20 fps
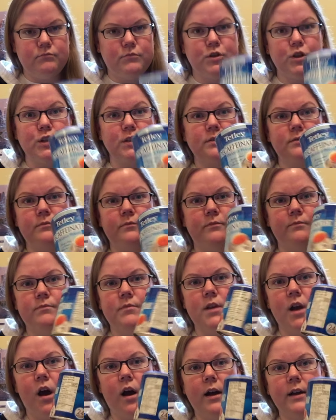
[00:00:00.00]
just
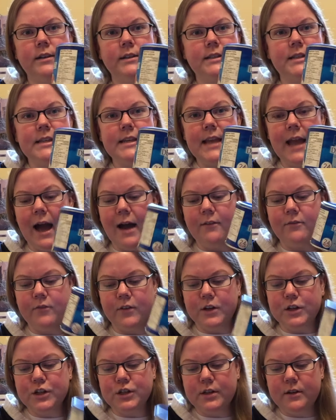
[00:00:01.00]
non decaf
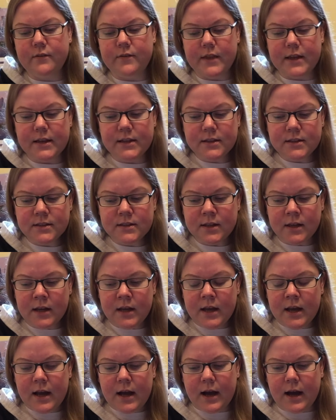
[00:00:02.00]
version of this
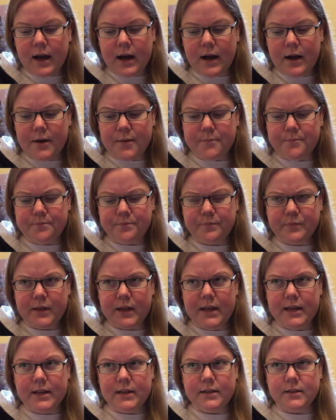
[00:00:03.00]
um,
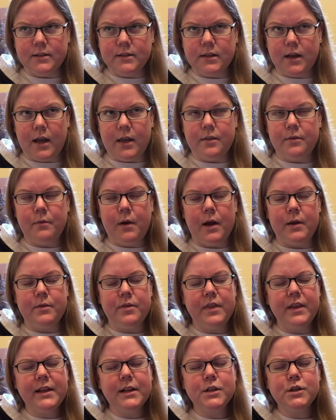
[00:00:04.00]
is, I, I,
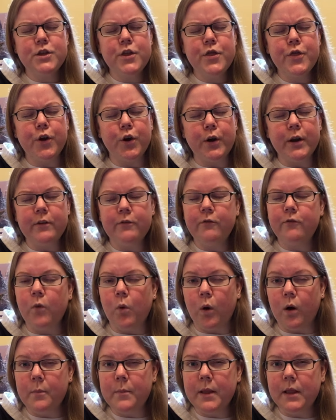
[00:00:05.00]
think it's
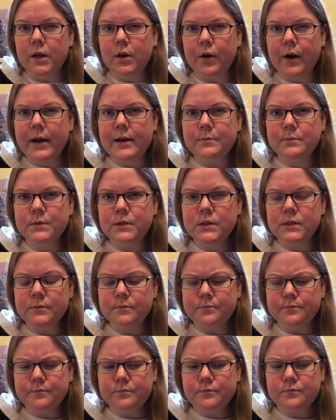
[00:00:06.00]
34 milligrams
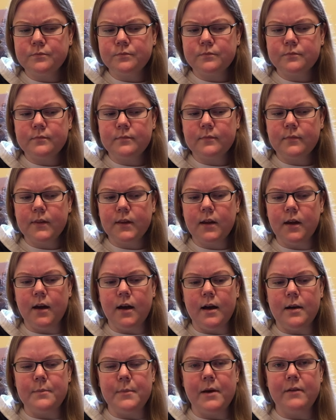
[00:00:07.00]

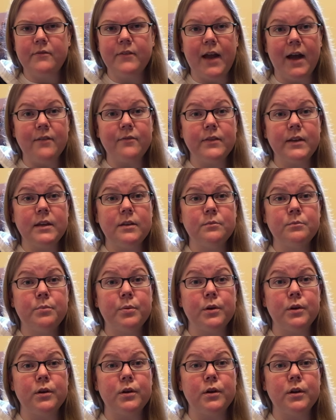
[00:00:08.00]
um, of caffeine
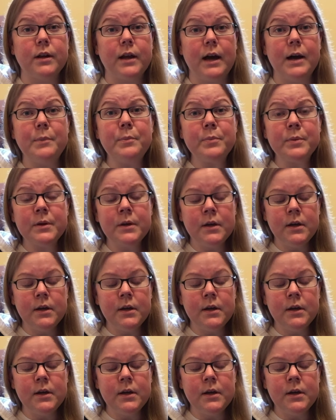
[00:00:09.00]
per cup.